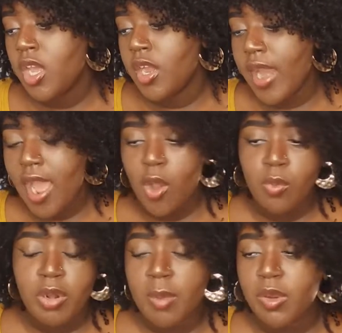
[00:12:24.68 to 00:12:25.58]
Now
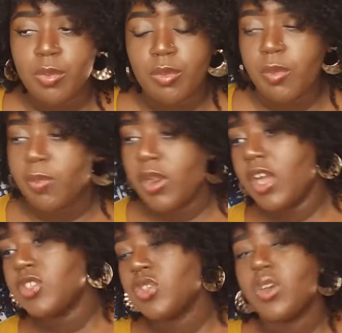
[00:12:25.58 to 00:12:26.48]
blah blah blah blah
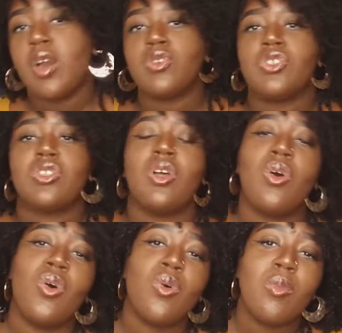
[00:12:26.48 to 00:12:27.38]
blah. So I was just like,
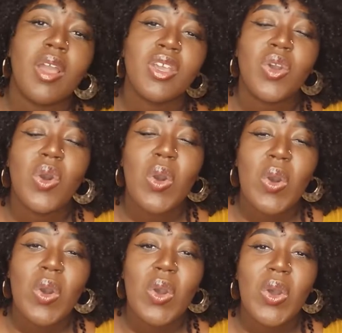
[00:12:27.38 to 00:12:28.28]
oh my
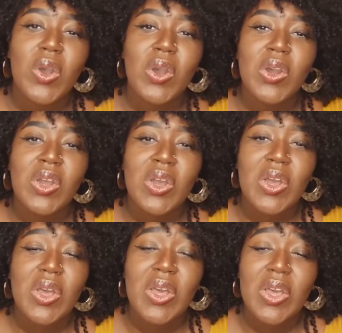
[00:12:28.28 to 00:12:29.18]
god,
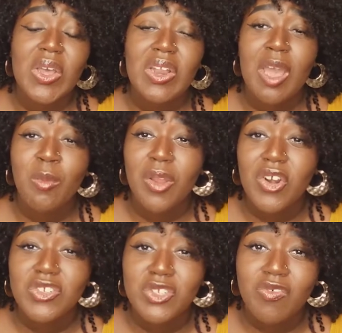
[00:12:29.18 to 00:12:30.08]
how am I
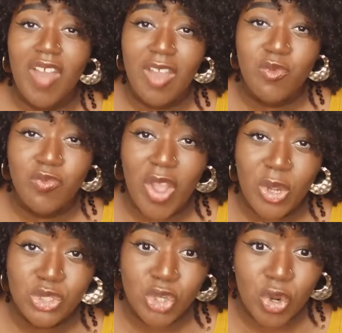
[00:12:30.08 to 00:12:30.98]
gonna survive
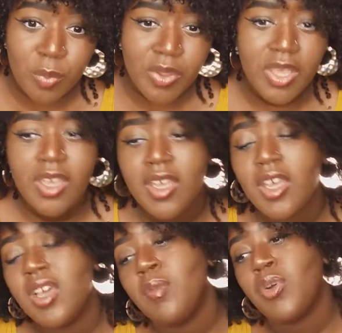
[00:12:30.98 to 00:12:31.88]
without a job?
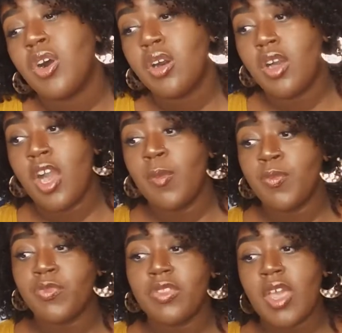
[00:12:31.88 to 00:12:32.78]
But
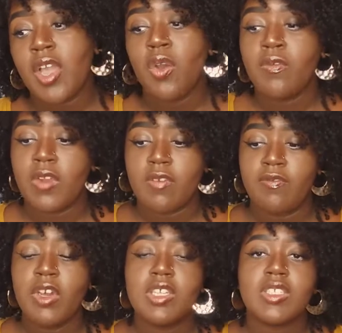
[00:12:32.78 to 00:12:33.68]
thank God for like
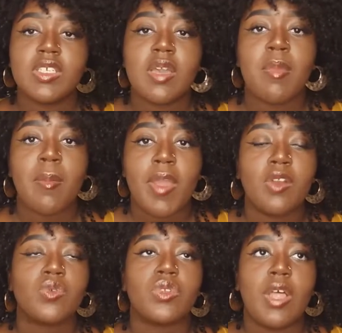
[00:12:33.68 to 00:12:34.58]
first year, my
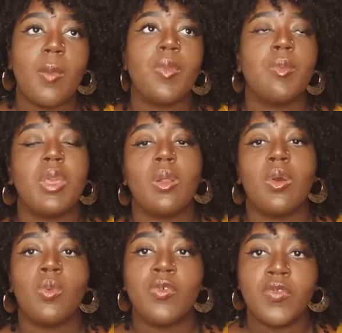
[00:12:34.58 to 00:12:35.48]
parents was helping me a
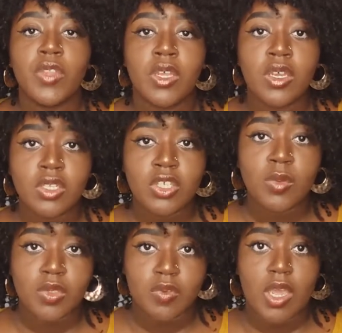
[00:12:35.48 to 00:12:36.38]
lot with in
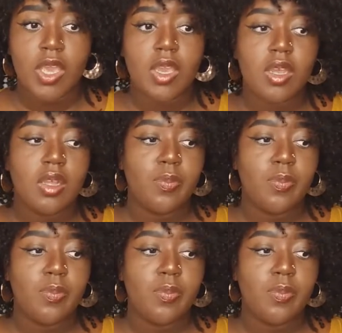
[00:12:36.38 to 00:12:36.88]
terms of like